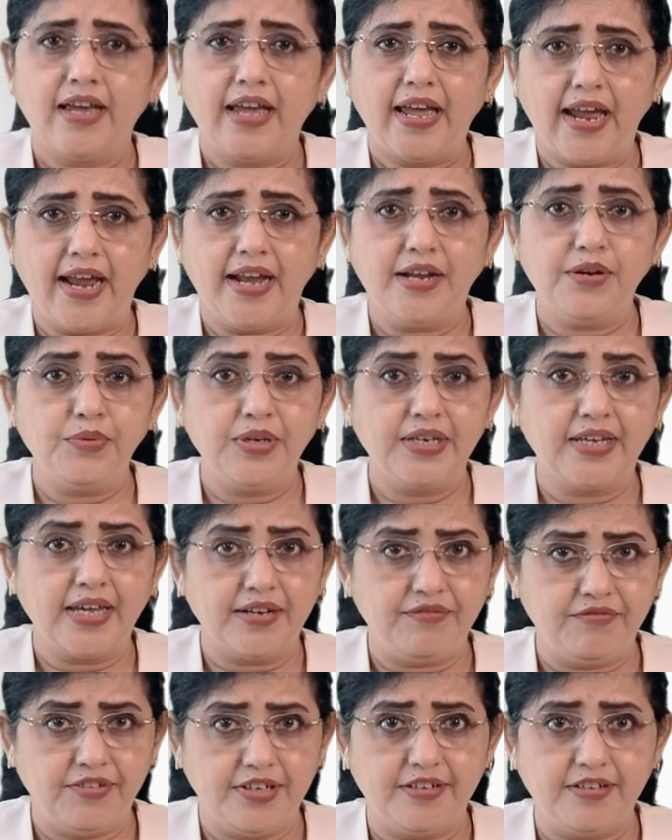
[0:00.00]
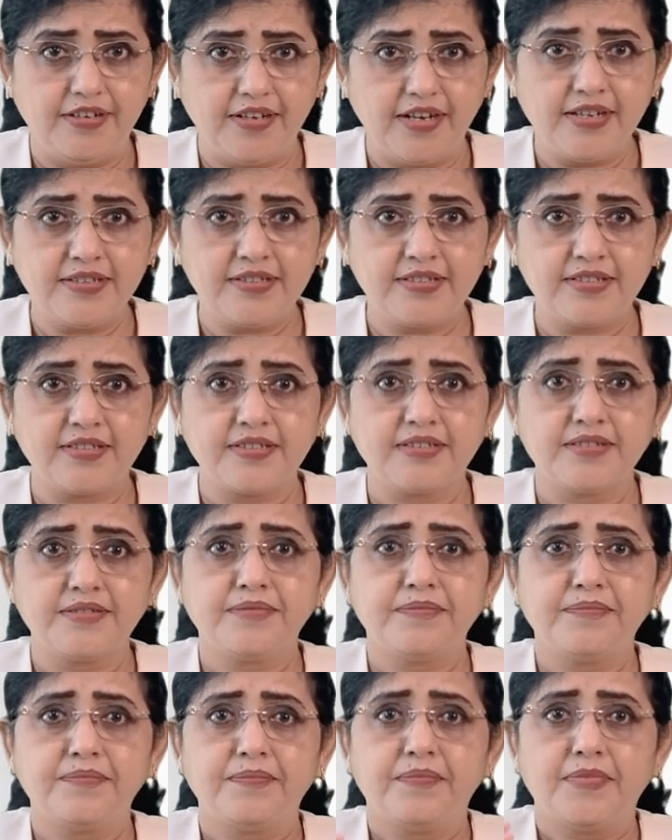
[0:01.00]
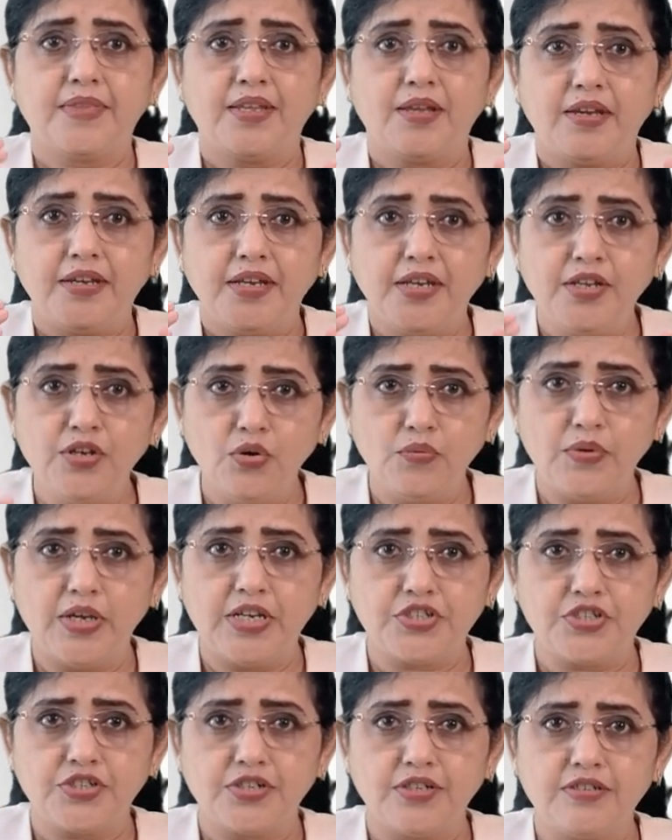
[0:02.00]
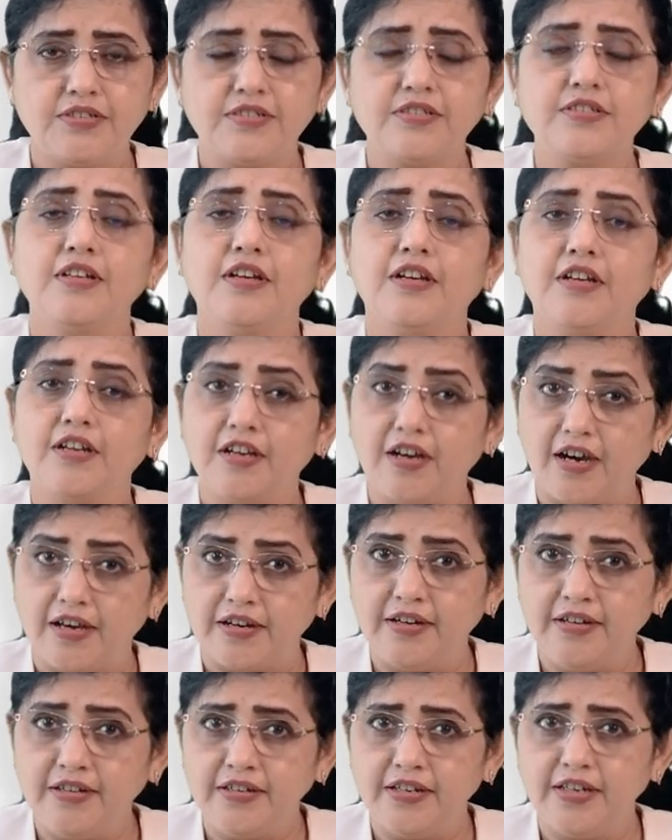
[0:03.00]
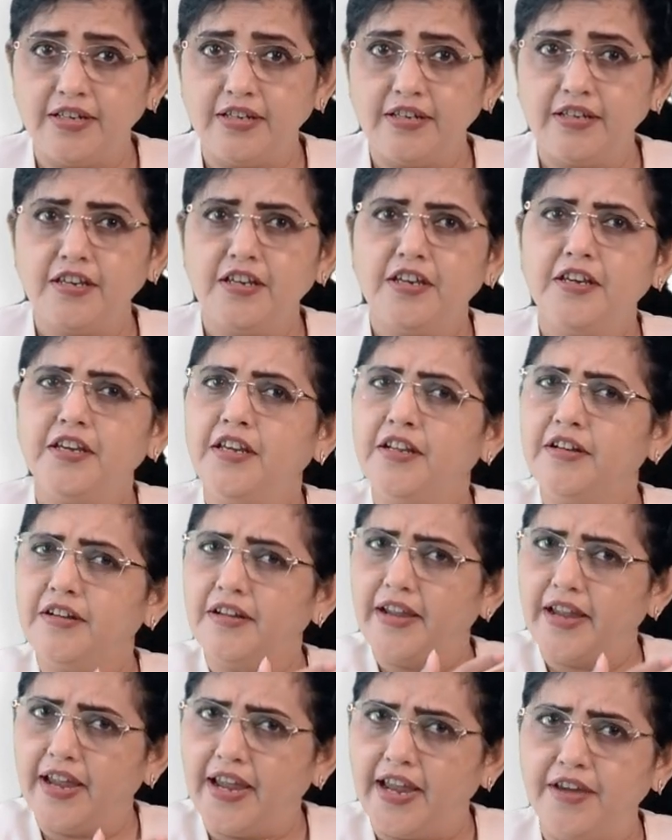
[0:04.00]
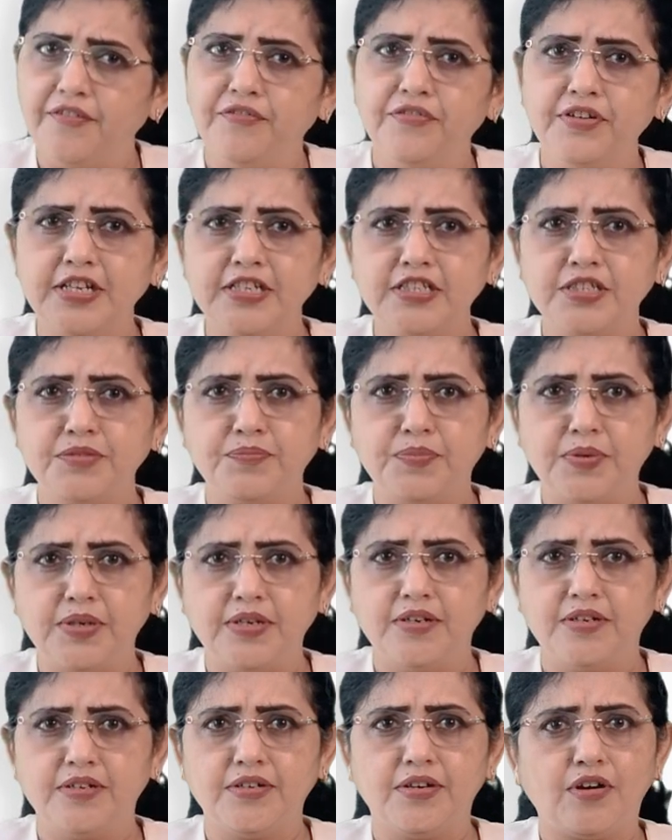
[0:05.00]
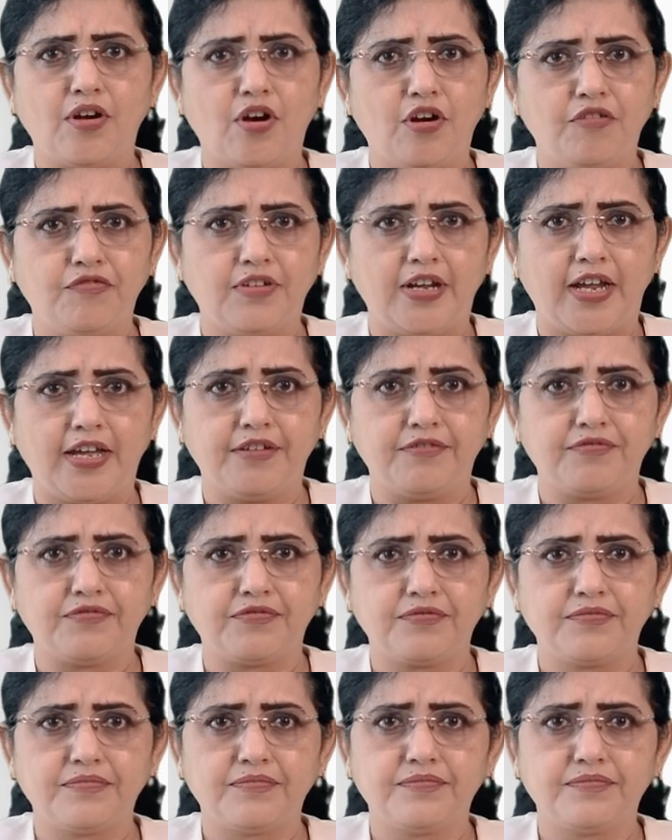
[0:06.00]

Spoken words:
and we can witness innovations currently in every sphere of life.